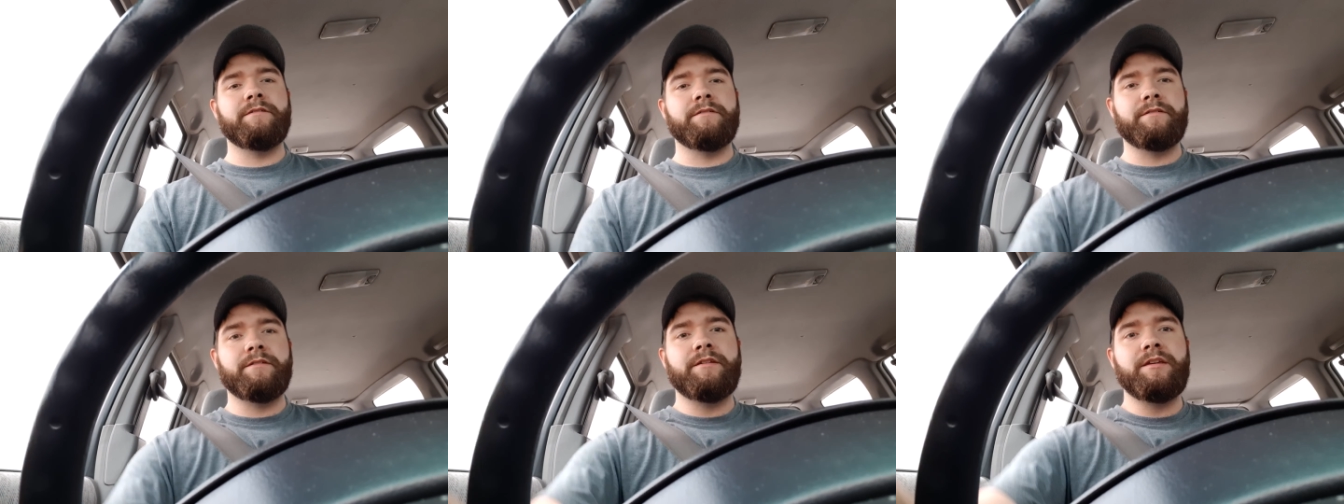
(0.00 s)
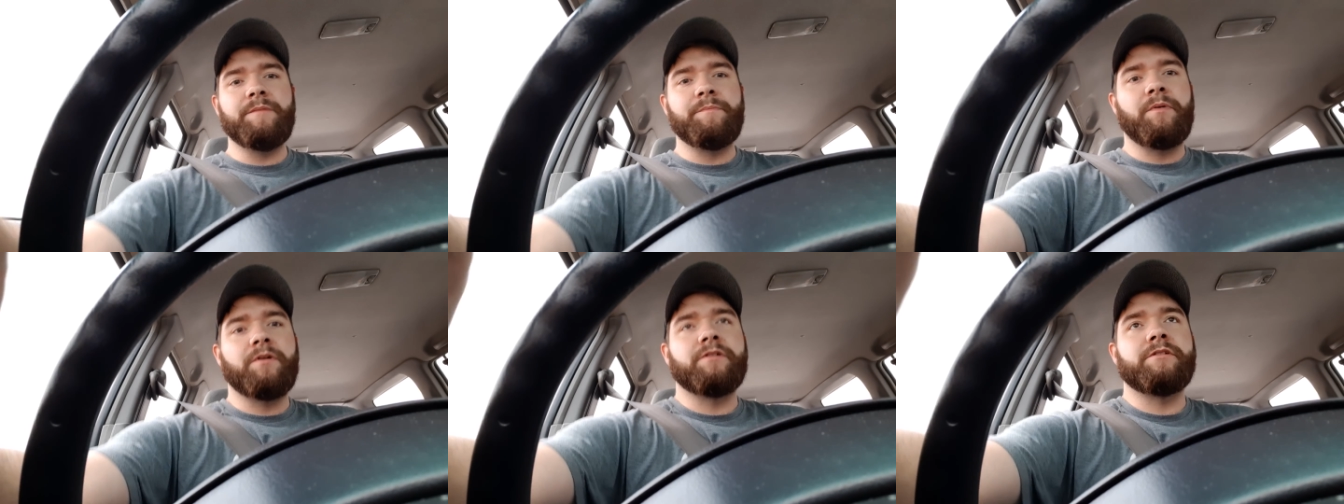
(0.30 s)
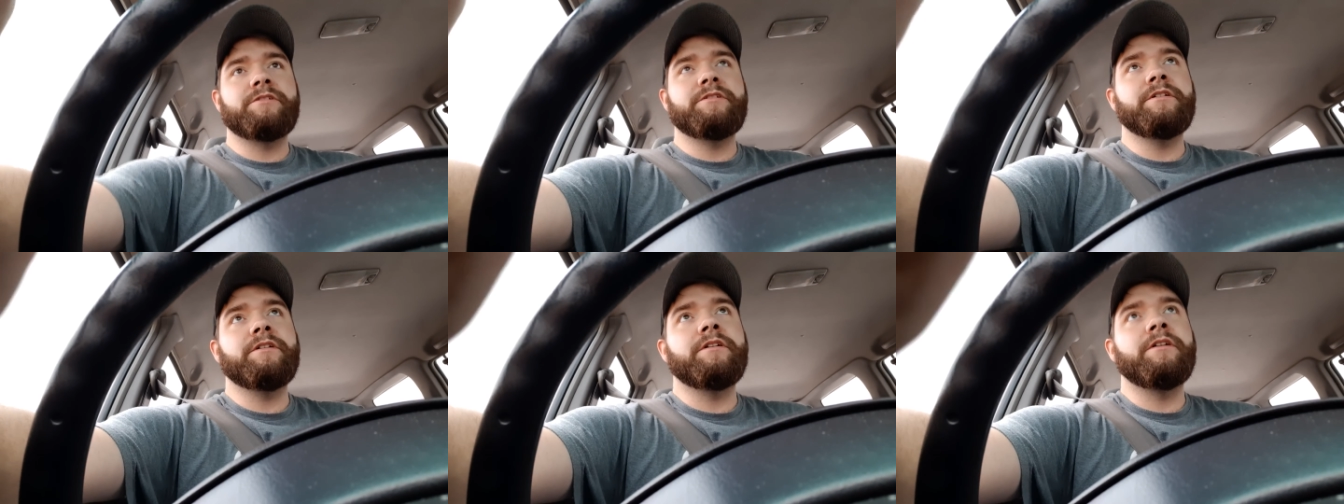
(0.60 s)
and keep our
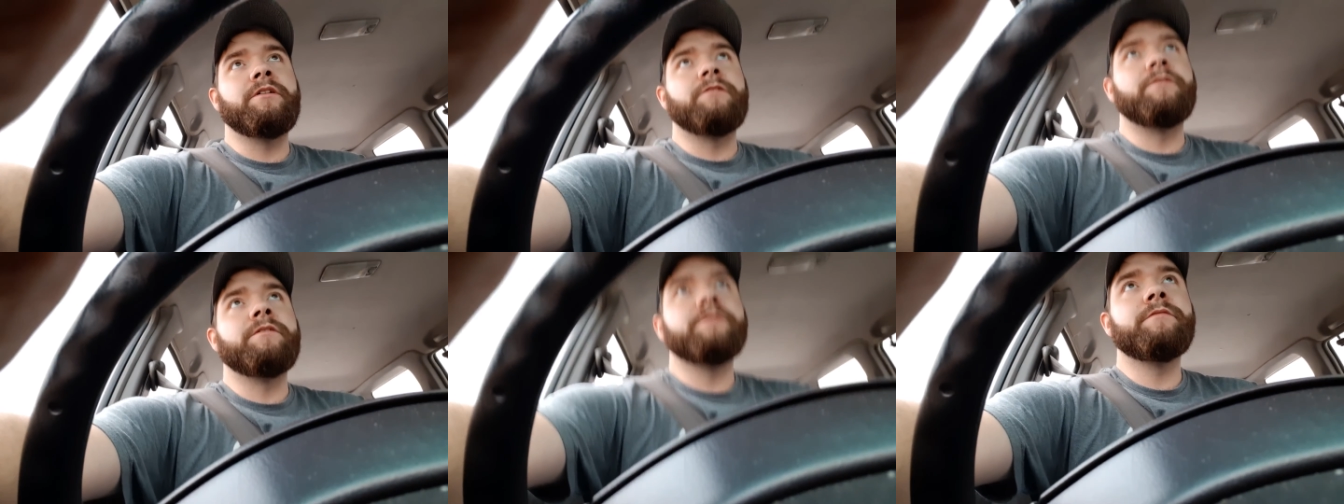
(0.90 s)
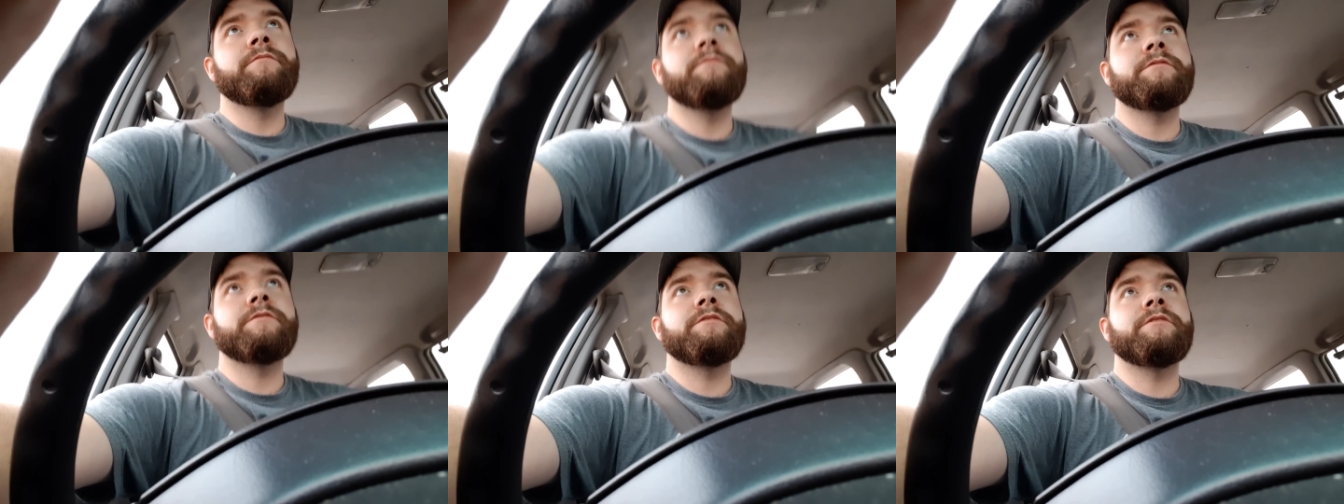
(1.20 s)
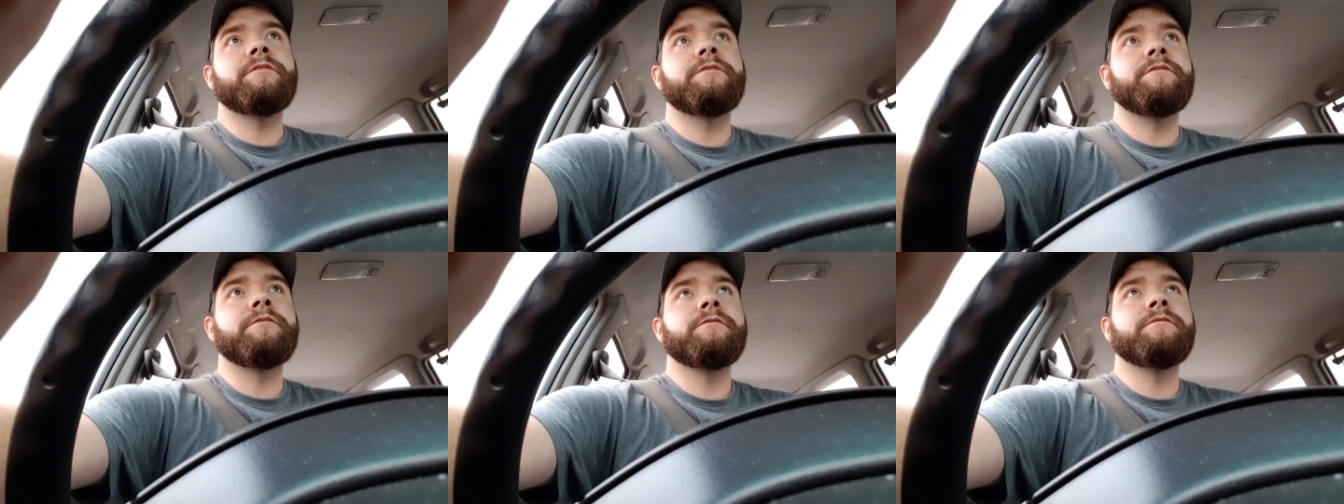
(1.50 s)
shit going.
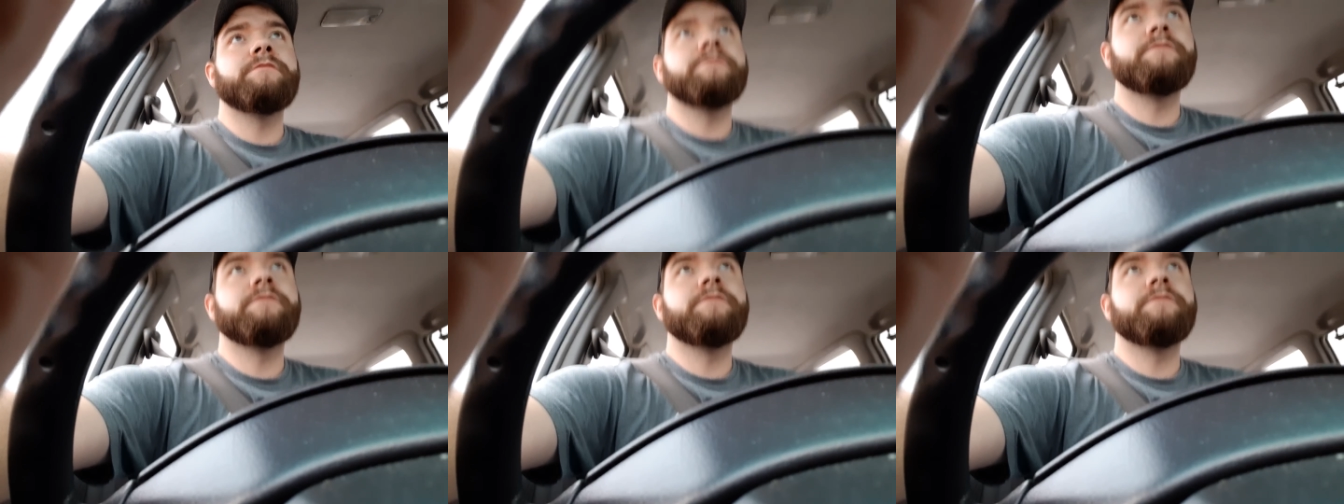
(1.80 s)
So